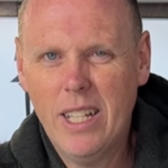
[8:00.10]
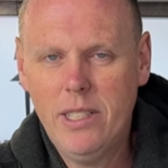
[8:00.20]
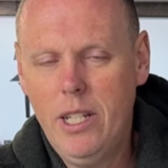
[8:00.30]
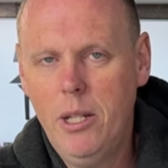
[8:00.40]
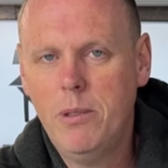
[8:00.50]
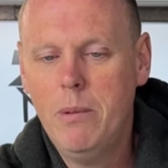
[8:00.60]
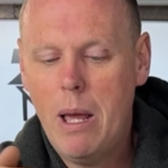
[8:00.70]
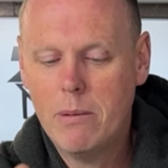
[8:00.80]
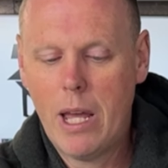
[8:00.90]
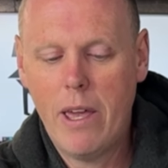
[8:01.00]
that setup.
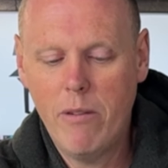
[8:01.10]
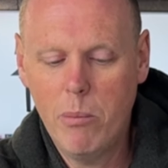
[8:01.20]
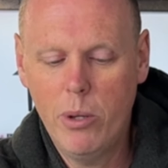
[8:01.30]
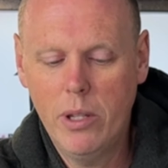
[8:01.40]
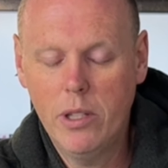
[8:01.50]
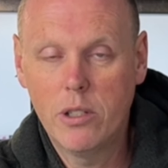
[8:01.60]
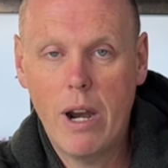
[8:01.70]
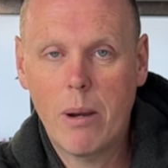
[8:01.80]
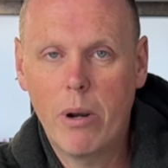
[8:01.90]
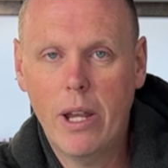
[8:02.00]
Sometimes I even put the
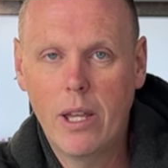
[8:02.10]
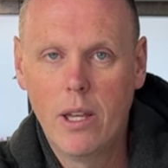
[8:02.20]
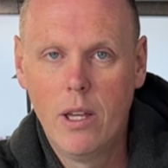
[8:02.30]
drag brake